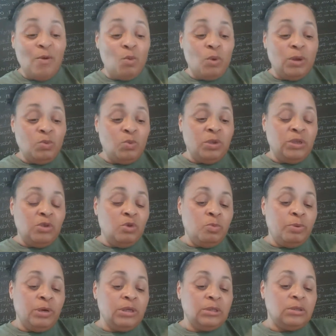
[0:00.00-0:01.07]
when when you
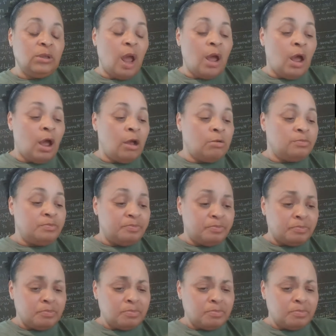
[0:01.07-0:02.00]
put um